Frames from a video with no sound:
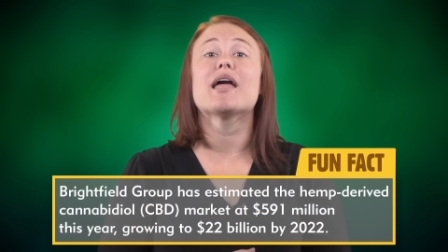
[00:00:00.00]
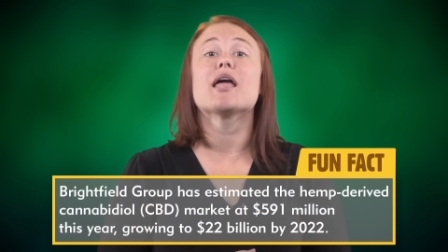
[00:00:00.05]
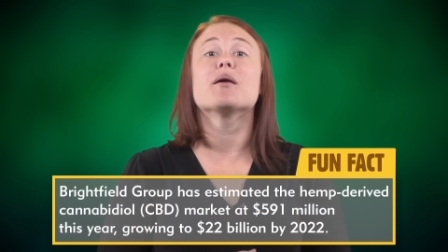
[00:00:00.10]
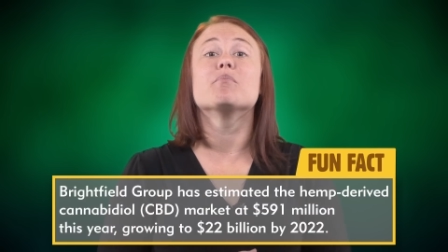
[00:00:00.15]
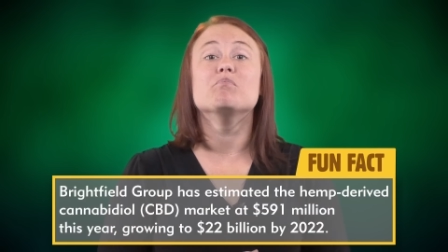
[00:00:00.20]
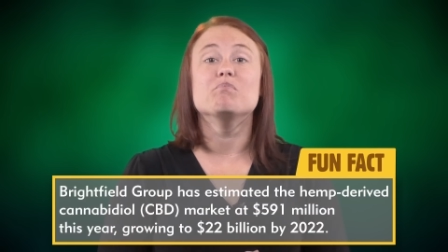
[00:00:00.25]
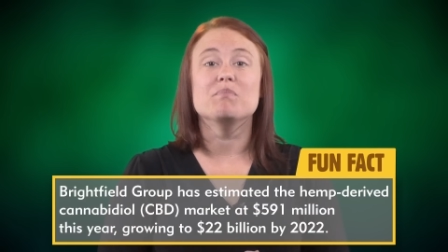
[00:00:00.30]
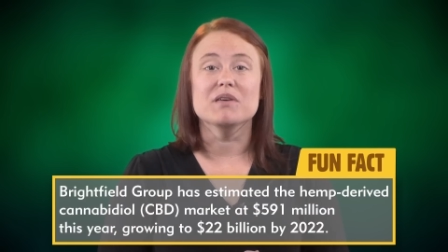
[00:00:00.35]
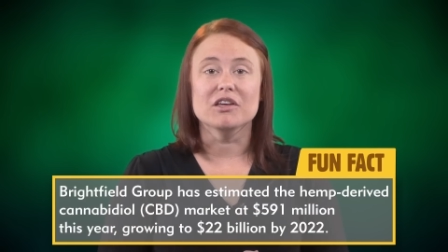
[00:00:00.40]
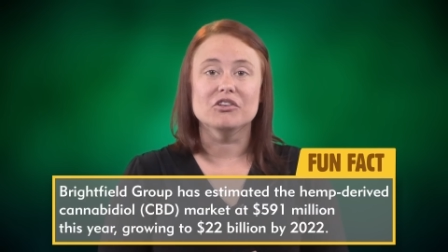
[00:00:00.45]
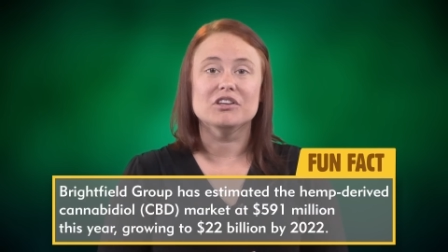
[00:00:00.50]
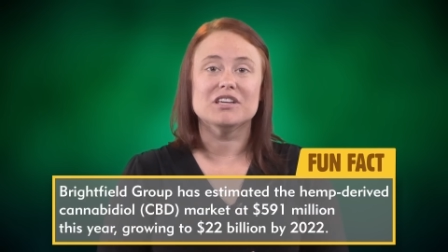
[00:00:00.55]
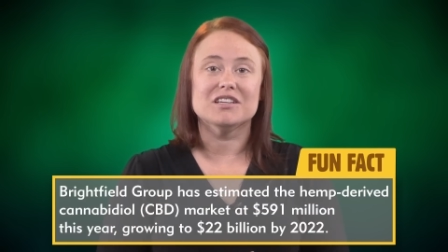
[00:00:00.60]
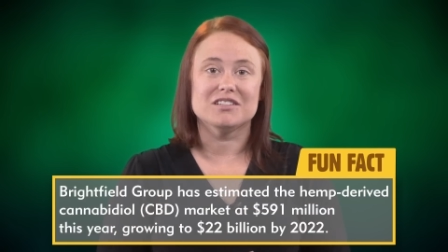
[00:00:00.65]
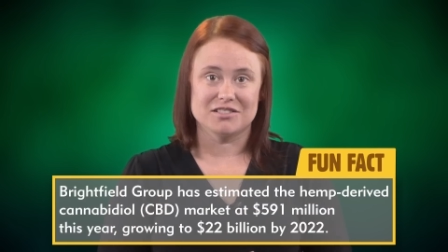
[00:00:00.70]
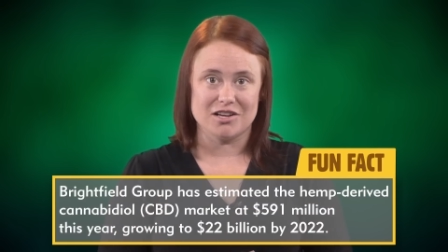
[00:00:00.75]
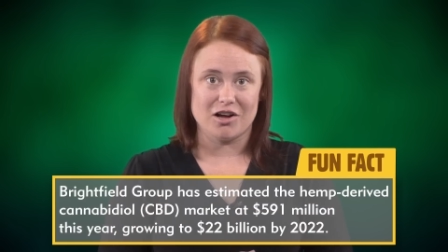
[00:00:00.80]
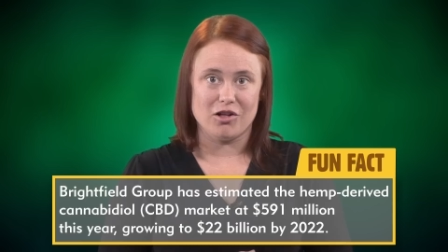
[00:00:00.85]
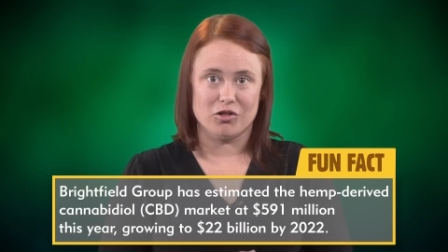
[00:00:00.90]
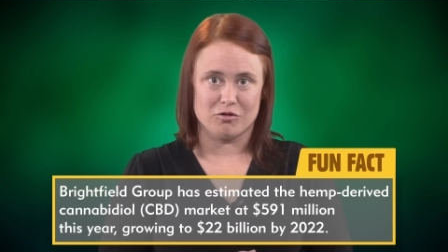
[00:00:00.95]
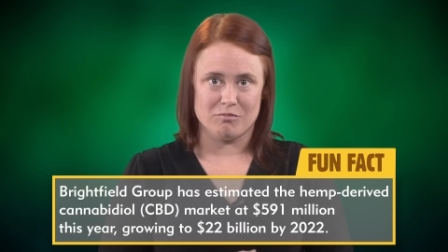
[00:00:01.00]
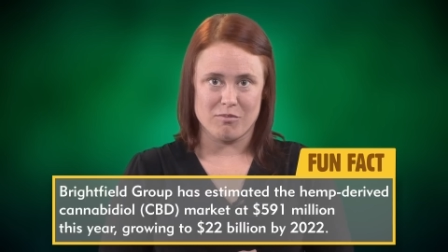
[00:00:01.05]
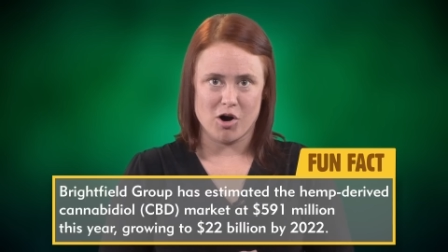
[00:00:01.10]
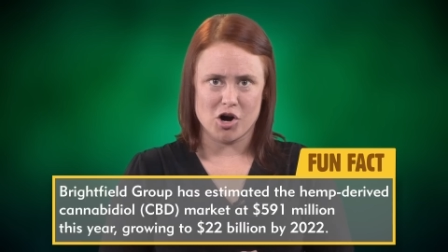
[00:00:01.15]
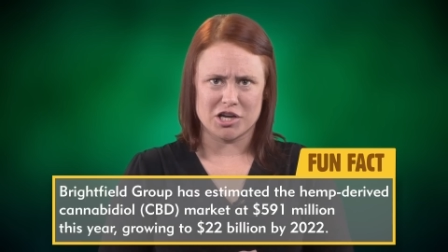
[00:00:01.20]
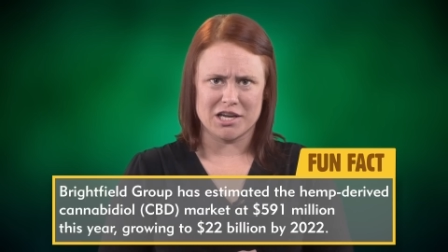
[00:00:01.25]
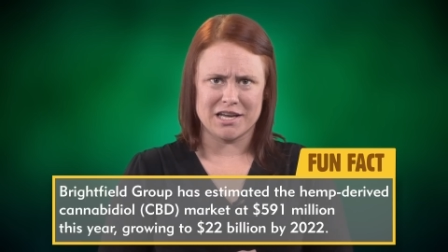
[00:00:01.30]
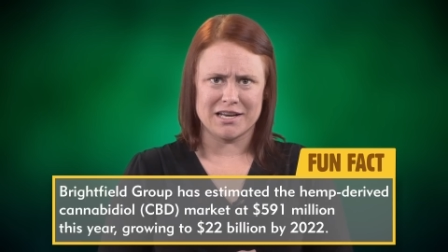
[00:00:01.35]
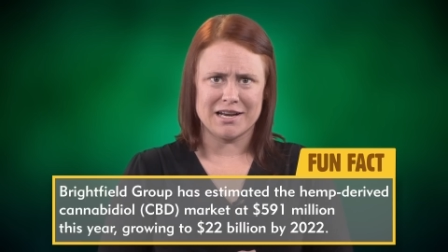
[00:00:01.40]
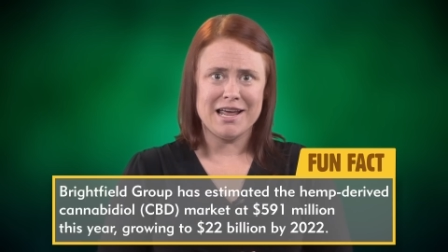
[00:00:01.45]
a billion dollar
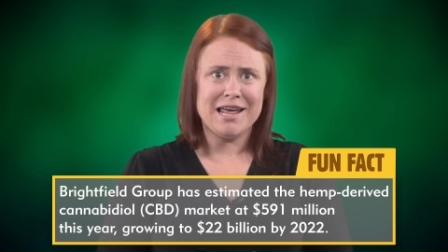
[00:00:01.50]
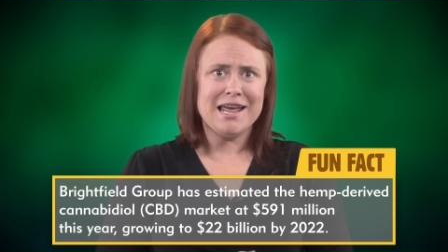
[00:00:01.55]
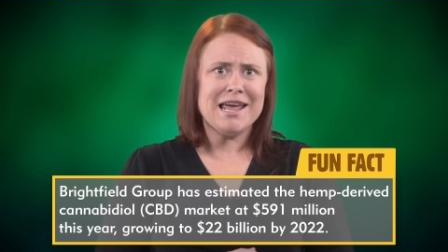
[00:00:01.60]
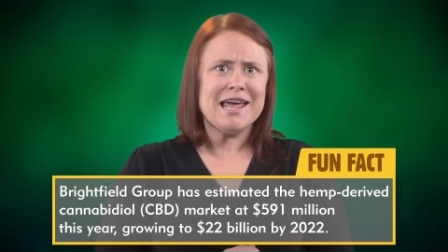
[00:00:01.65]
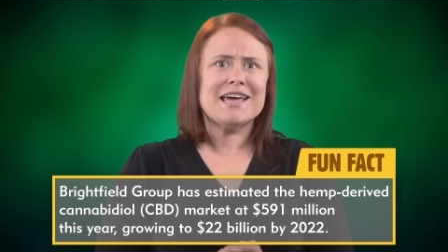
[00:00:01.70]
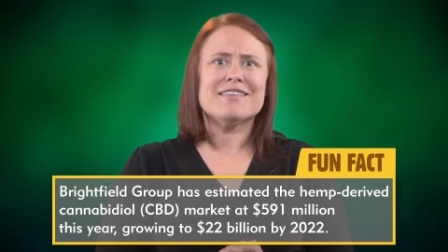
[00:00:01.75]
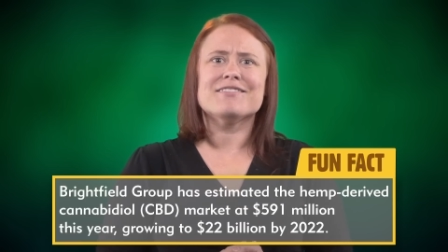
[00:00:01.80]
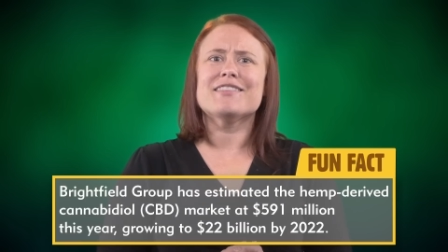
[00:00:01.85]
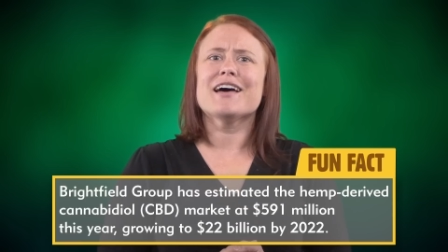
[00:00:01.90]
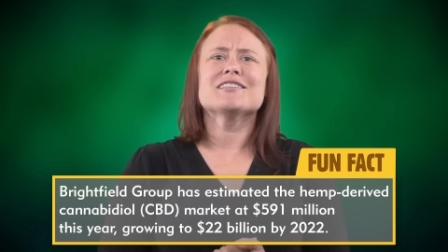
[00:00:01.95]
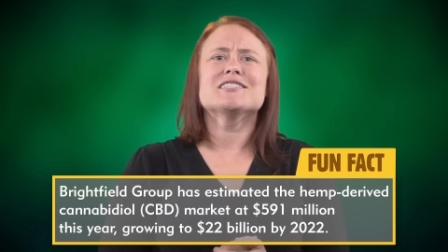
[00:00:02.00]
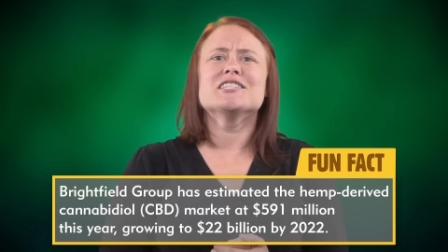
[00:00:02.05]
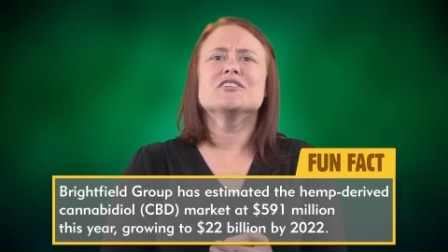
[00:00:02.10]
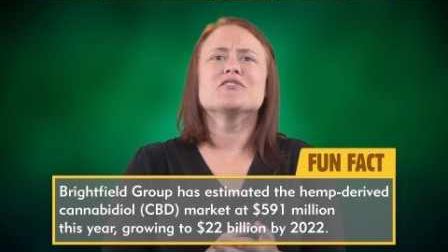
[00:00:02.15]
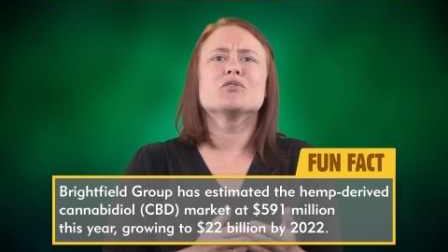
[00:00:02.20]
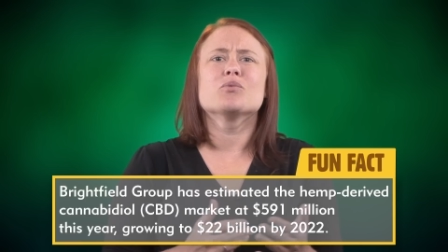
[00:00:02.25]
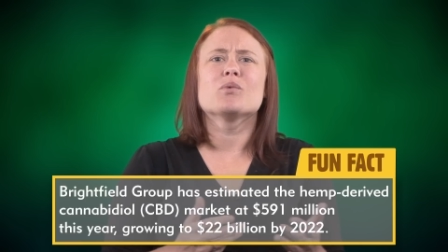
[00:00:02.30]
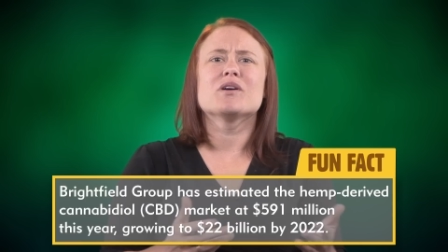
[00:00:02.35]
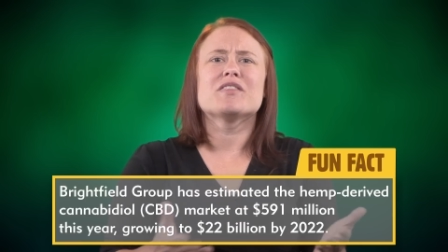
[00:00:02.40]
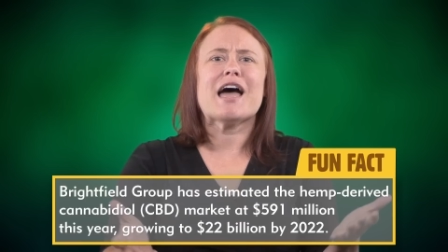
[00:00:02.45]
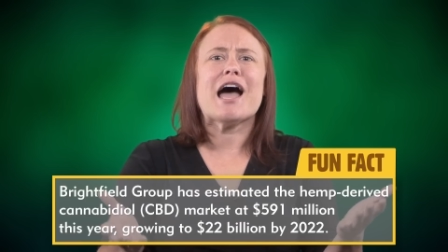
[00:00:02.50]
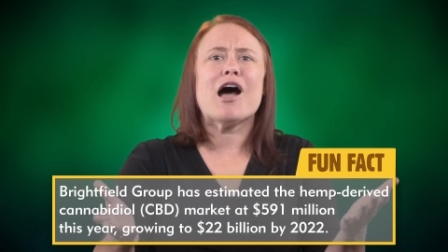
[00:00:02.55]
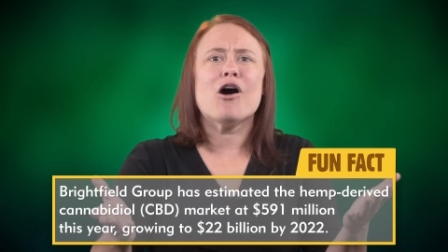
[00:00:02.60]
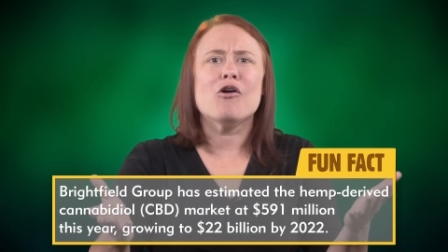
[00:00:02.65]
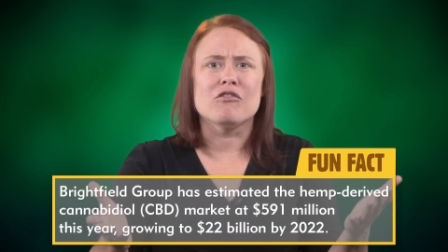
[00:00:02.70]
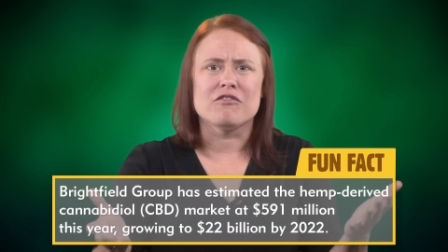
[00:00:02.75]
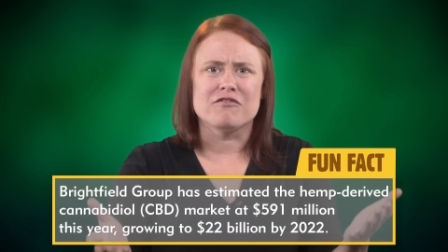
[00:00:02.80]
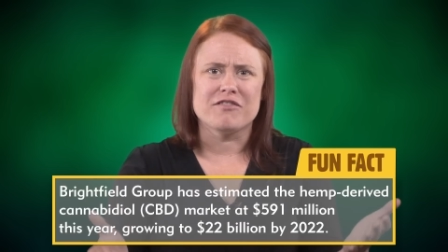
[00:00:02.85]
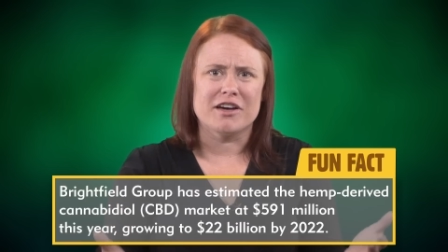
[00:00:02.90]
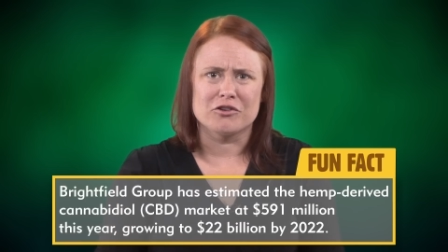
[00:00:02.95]
market, and that's even
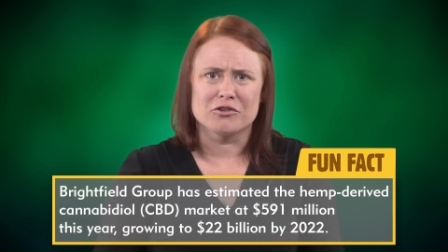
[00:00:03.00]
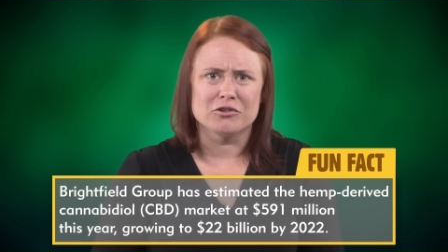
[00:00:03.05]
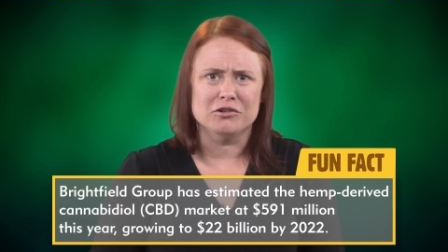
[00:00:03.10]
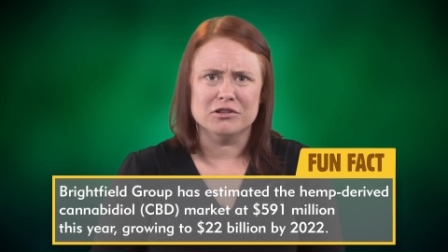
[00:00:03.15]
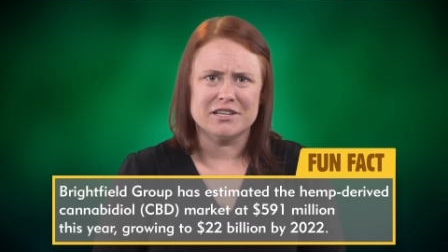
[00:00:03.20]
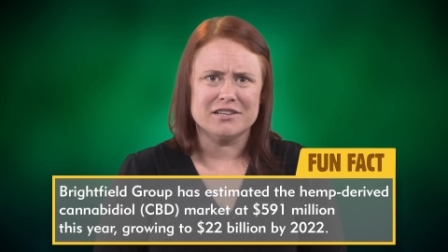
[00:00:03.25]
without federal